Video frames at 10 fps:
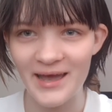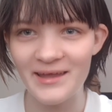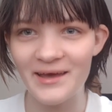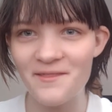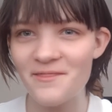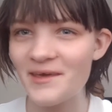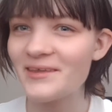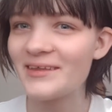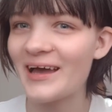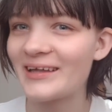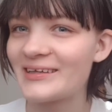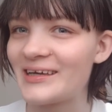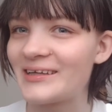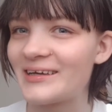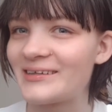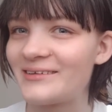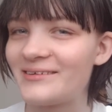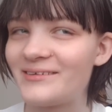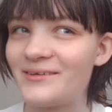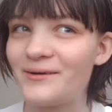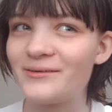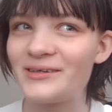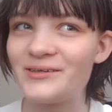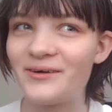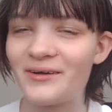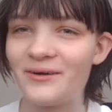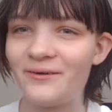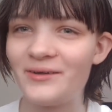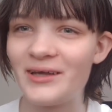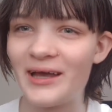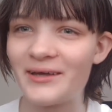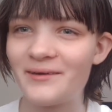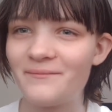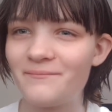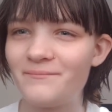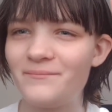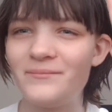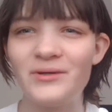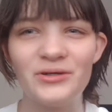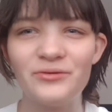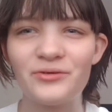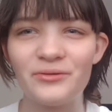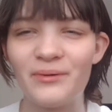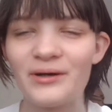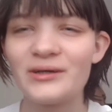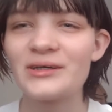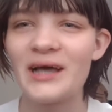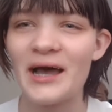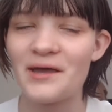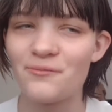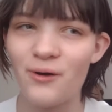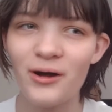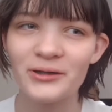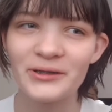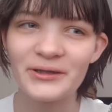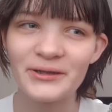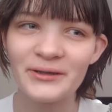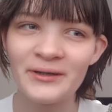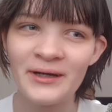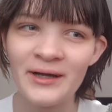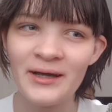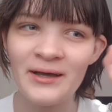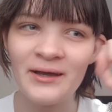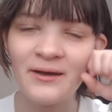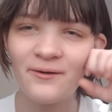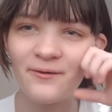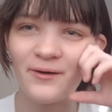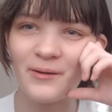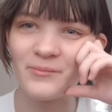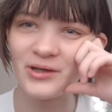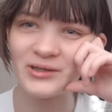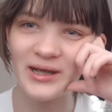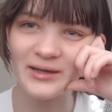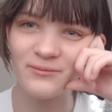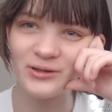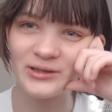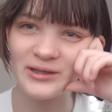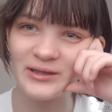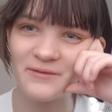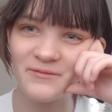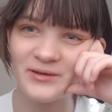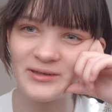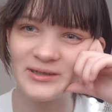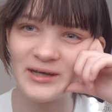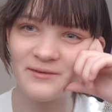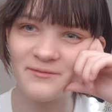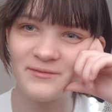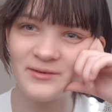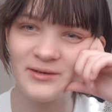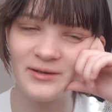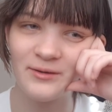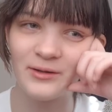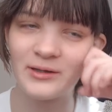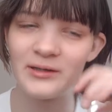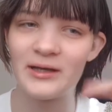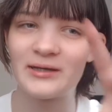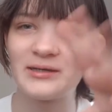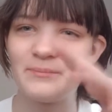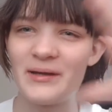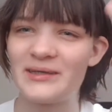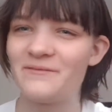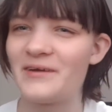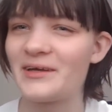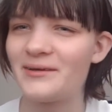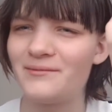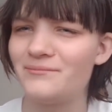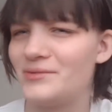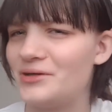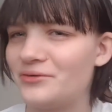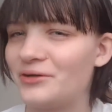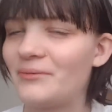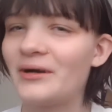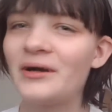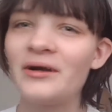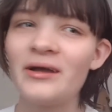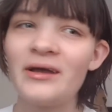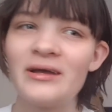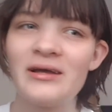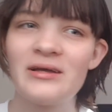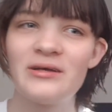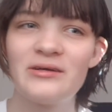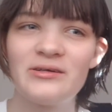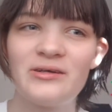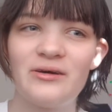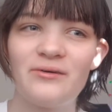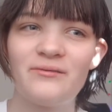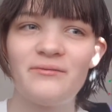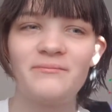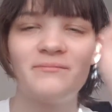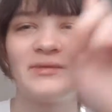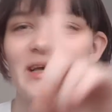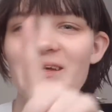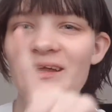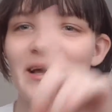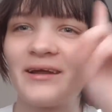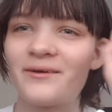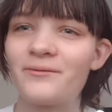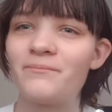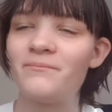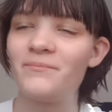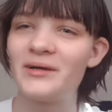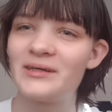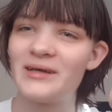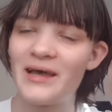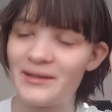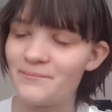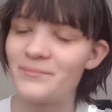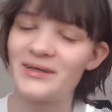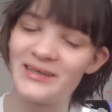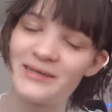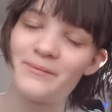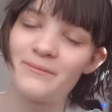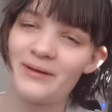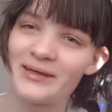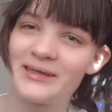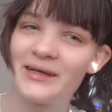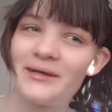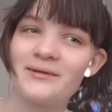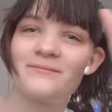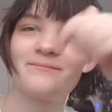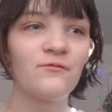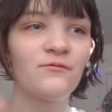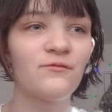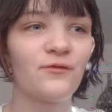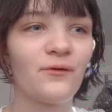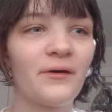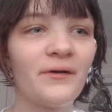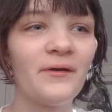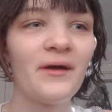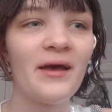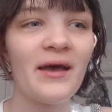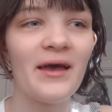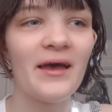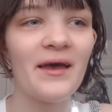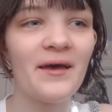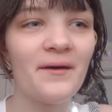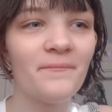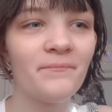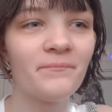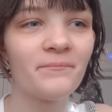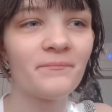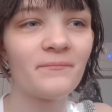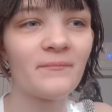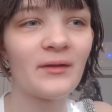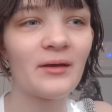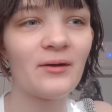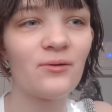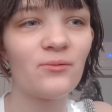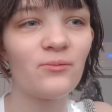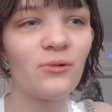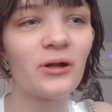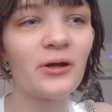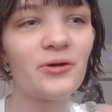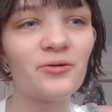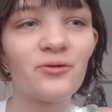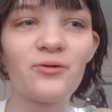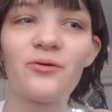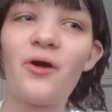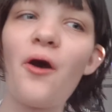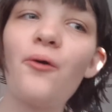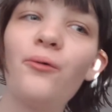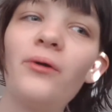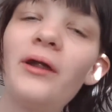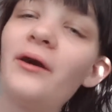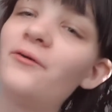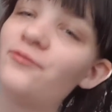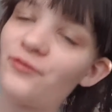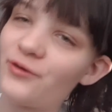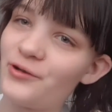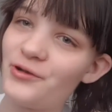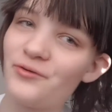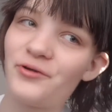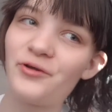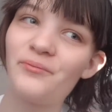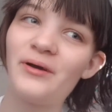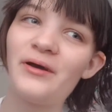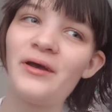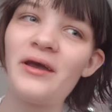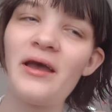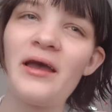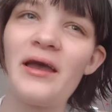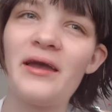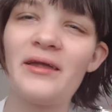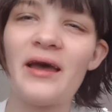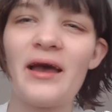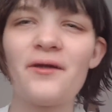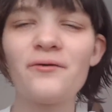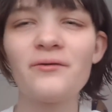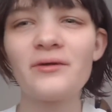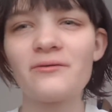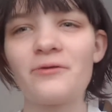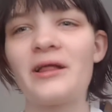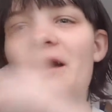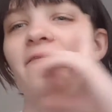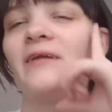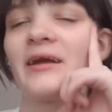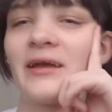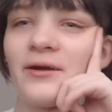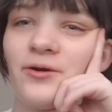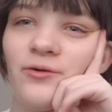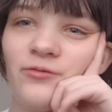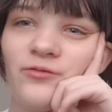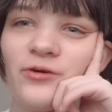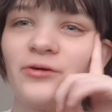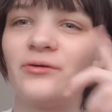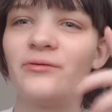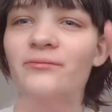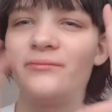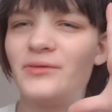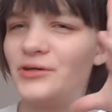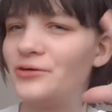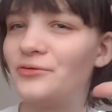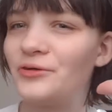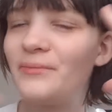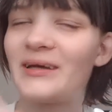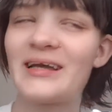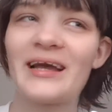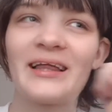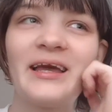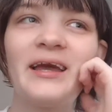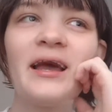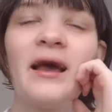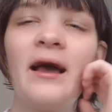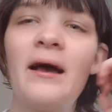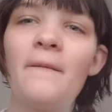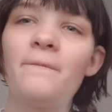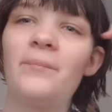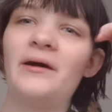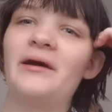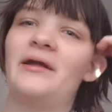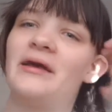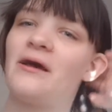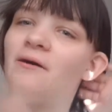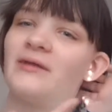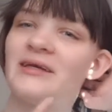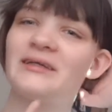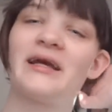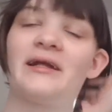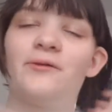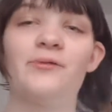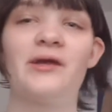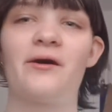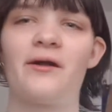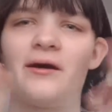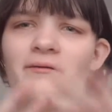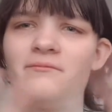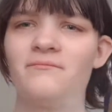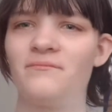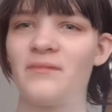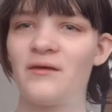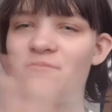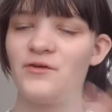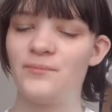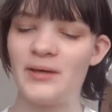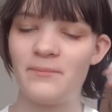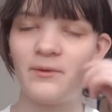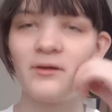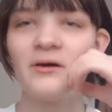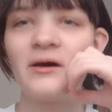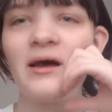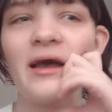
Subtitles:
And I think that's it, because those two are the only, like, YouTubers I watch. Or I'm just, like, watching different stuff, not a, like, specific YouTuber. So, Tessa Netting and Princess Perplexity. Four, what are your goal for YouTube? And I don't really have like a goal for YouTube exactly, but on this channel we are a few people,